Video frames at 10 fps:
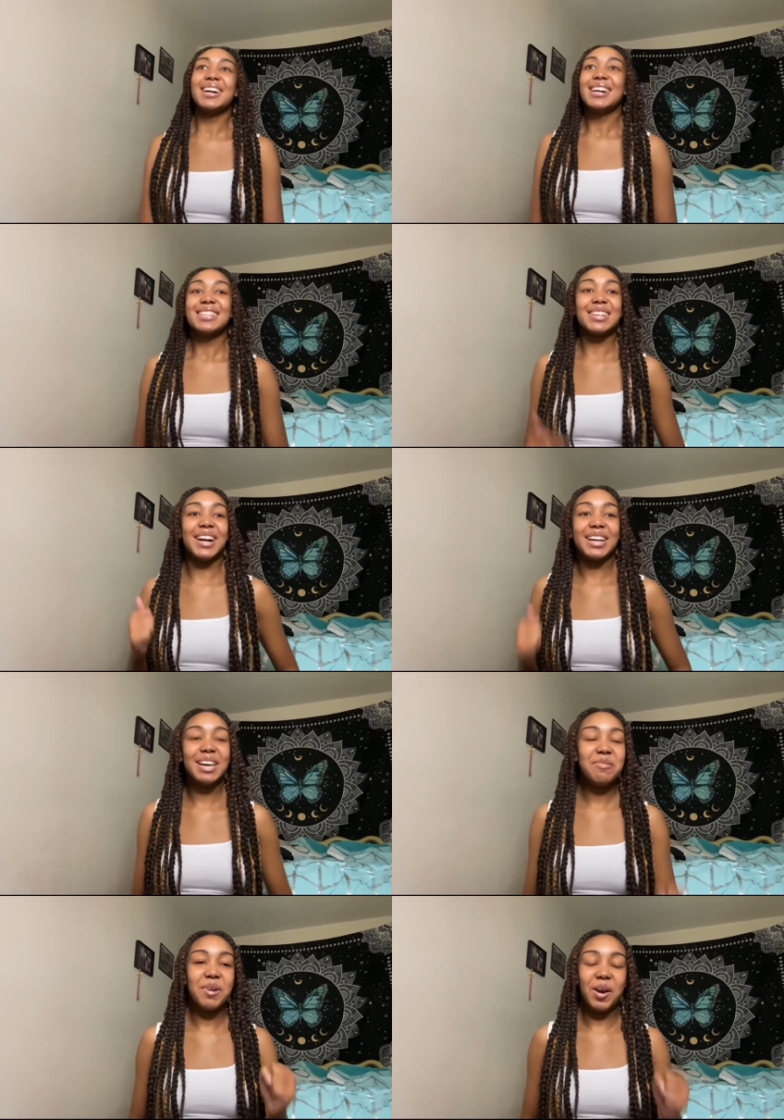So I
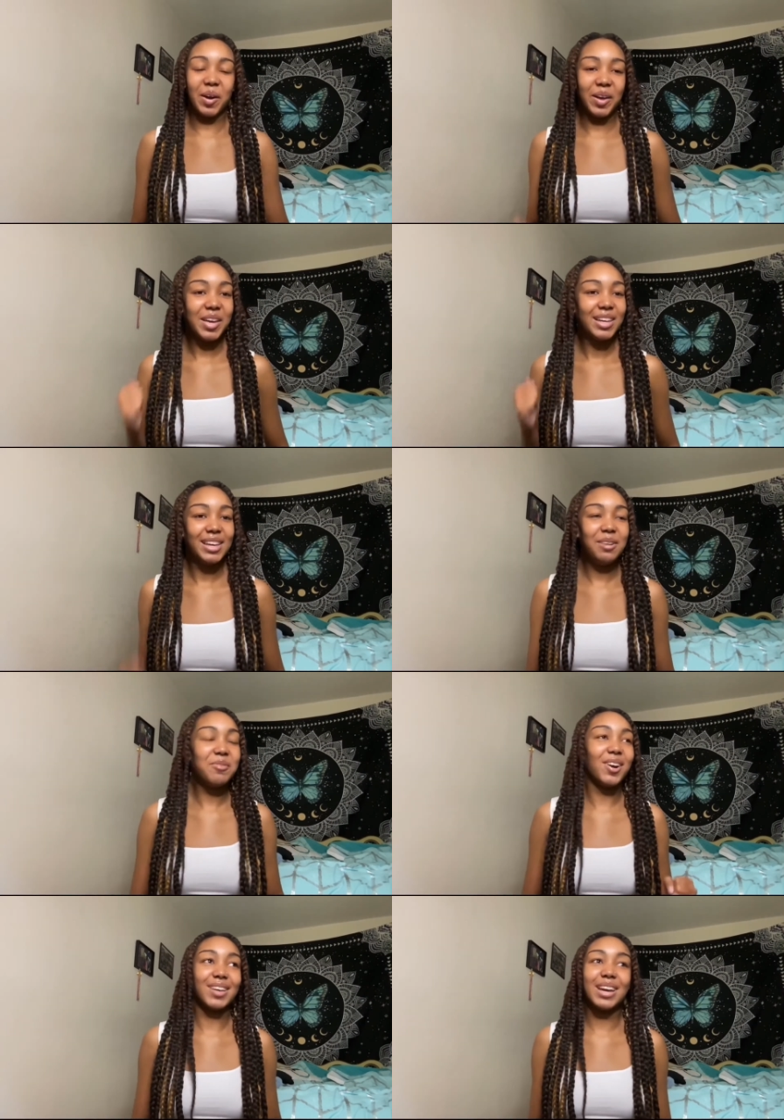keep walking.
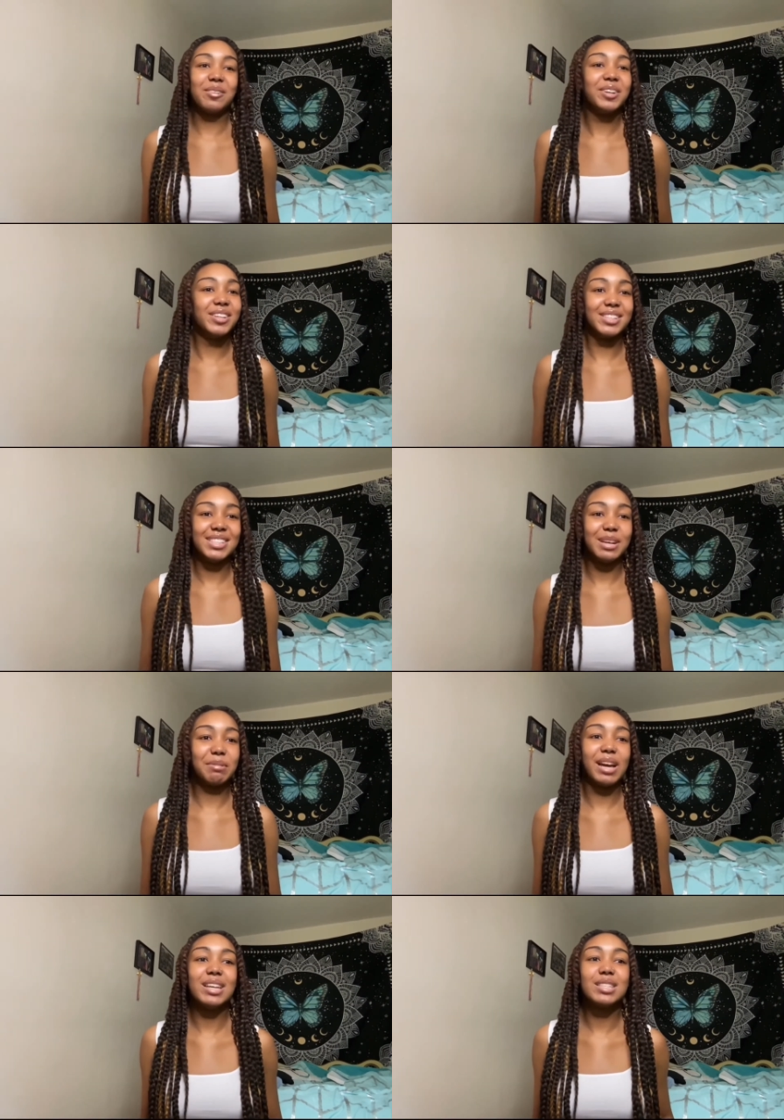I don't hear shit. I'm
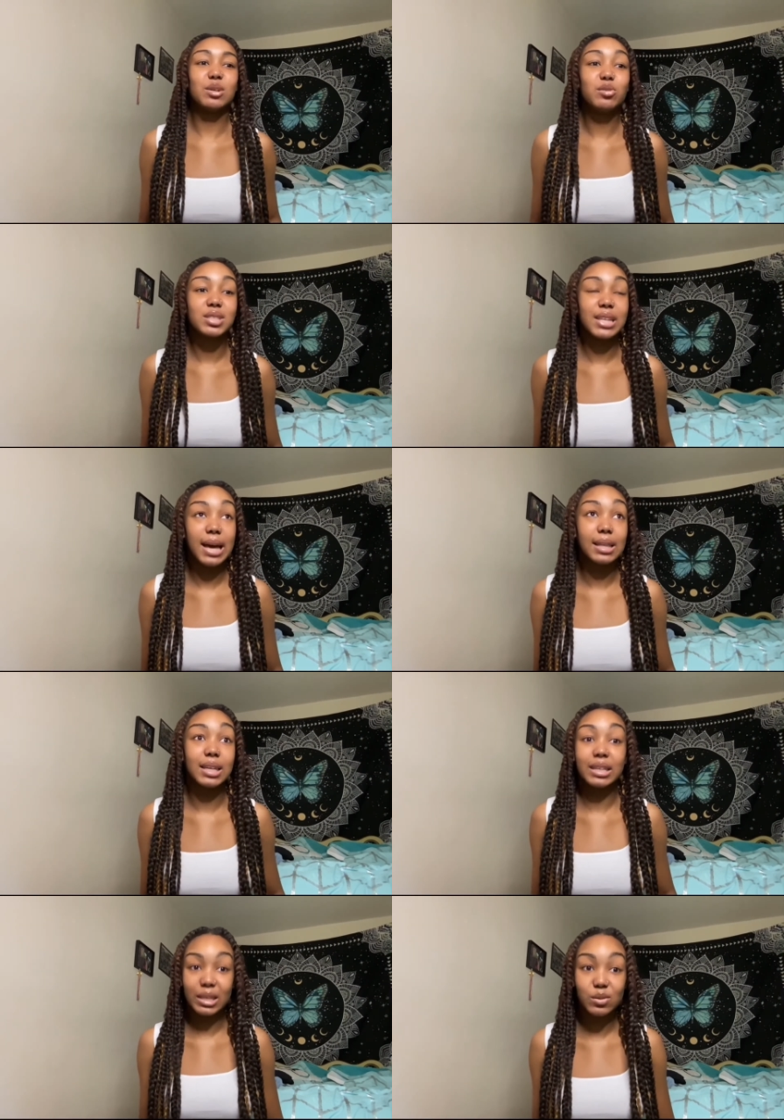like, it's too
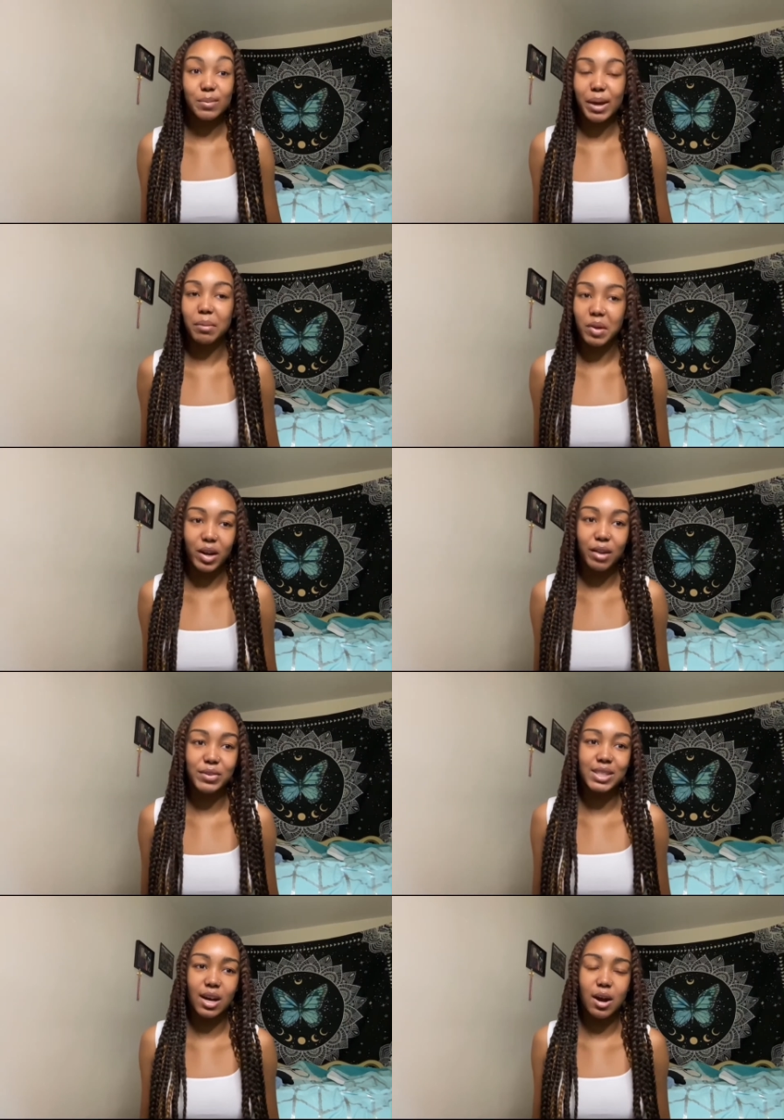silent. That's what's making me
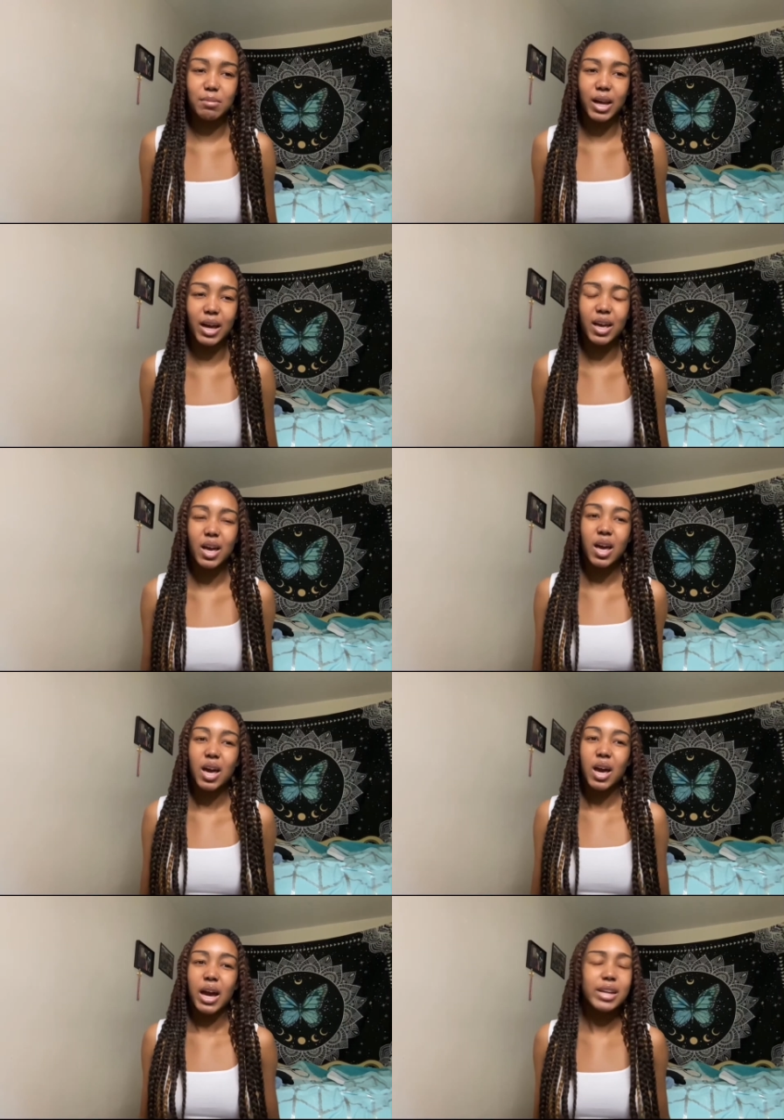nervous, y'all. I'm like,
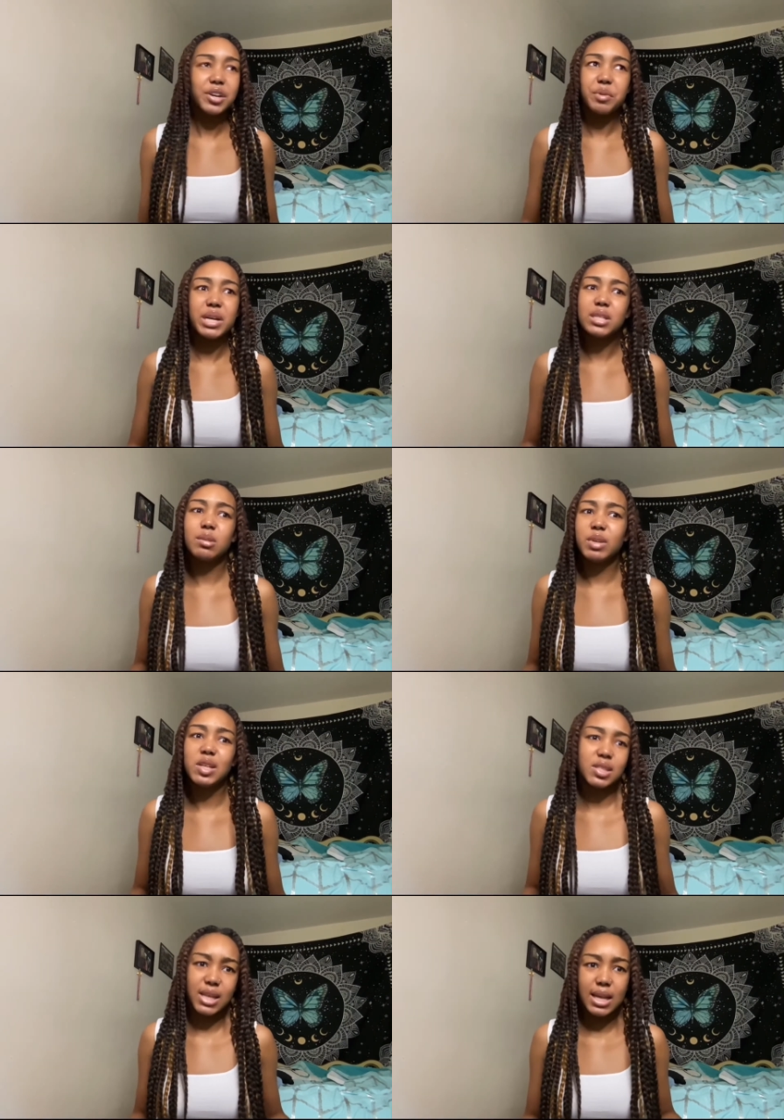ain't no way it should be
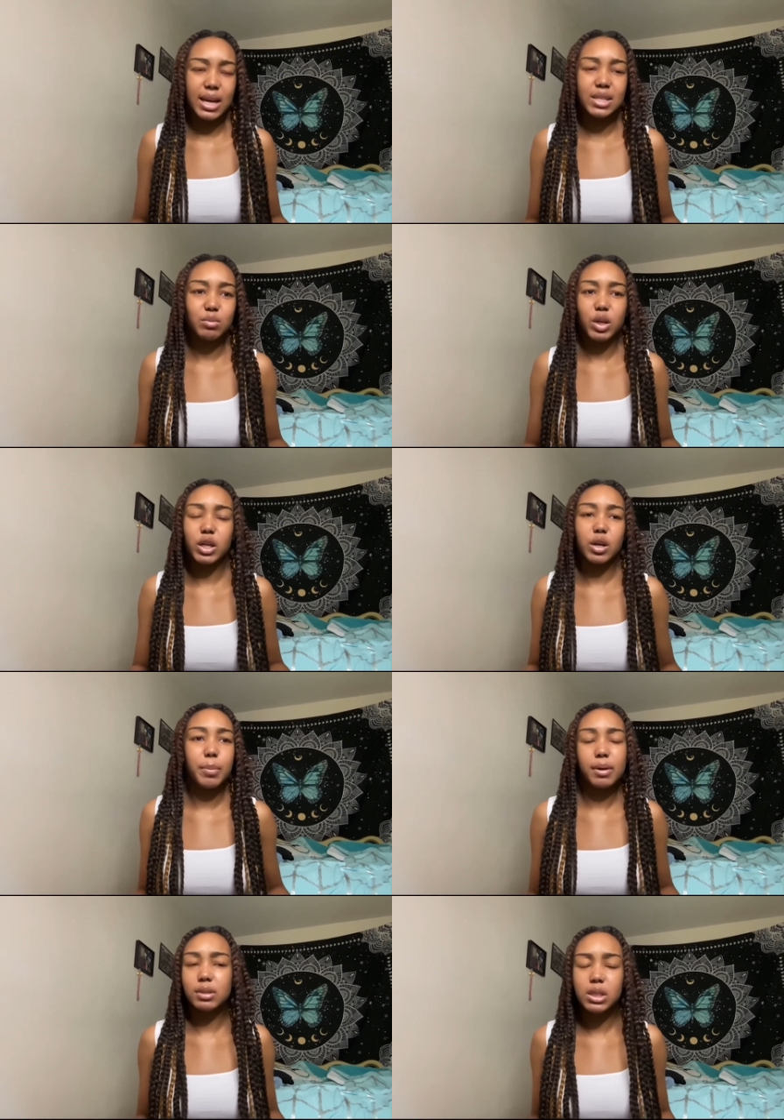this silent. I should be hearing the
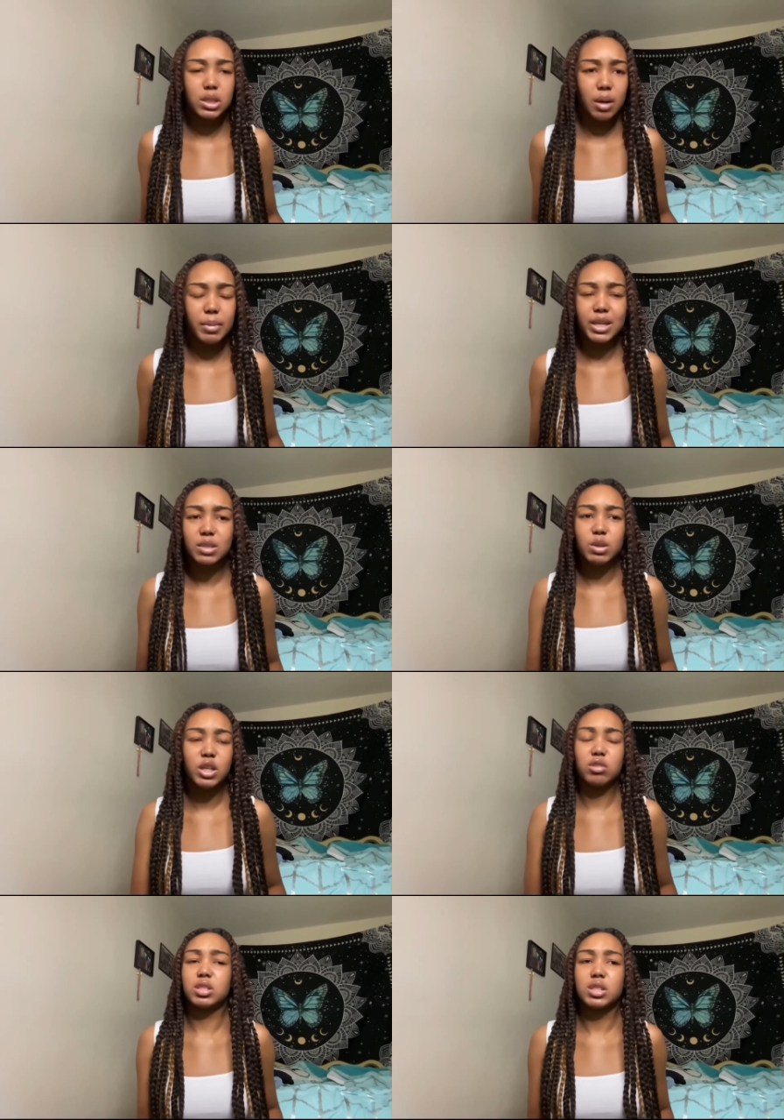police coming. I should be
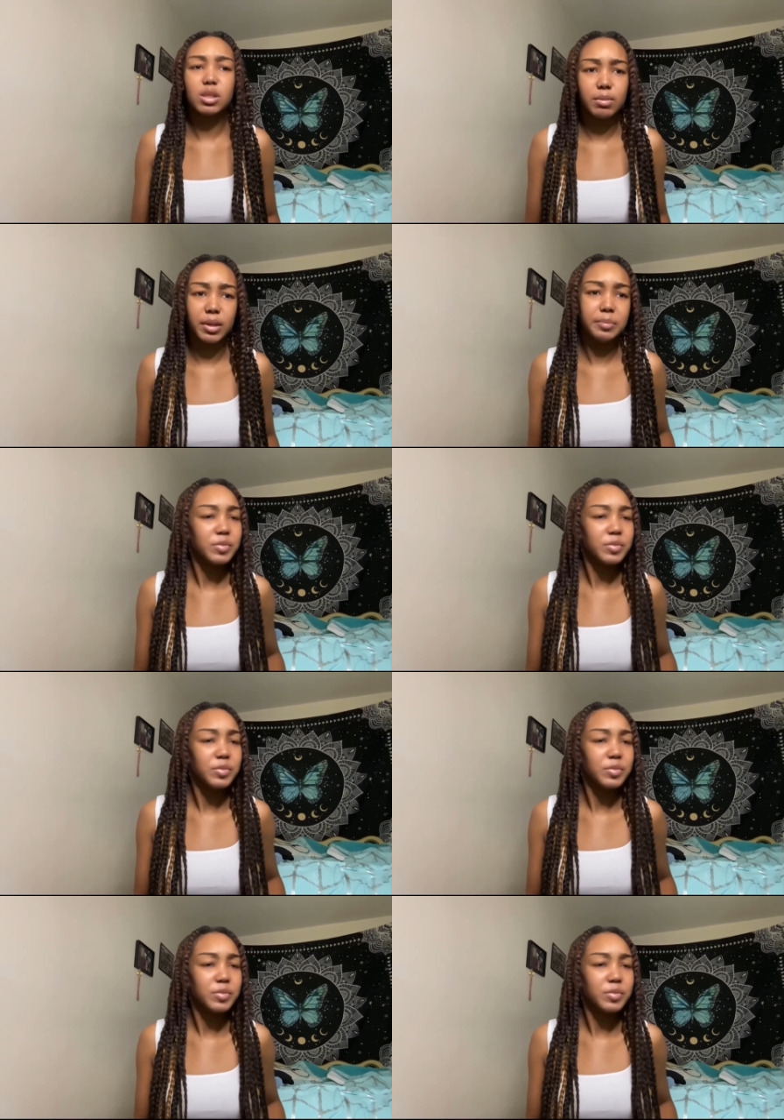hearing something.